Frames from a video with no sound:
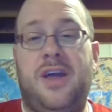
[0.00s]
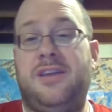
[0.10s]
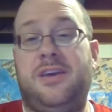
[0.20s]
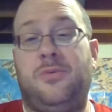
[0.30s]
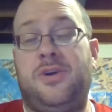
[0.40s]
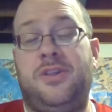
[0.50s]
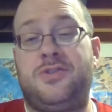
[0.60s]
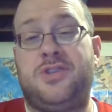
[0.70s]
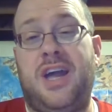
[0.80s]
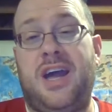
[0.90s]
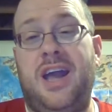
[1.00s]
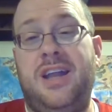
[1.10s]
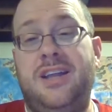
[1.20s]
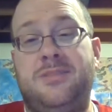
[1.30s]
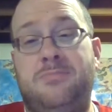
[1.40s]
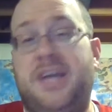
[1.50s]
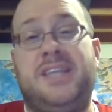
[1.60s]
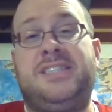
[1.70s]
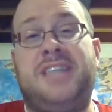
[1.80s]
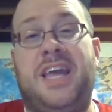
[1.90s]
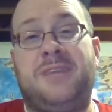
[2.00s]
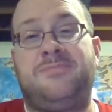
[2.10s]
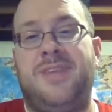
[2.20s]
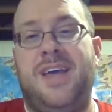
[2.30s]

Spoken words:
and kill one of those giant hyenas and make it a steak.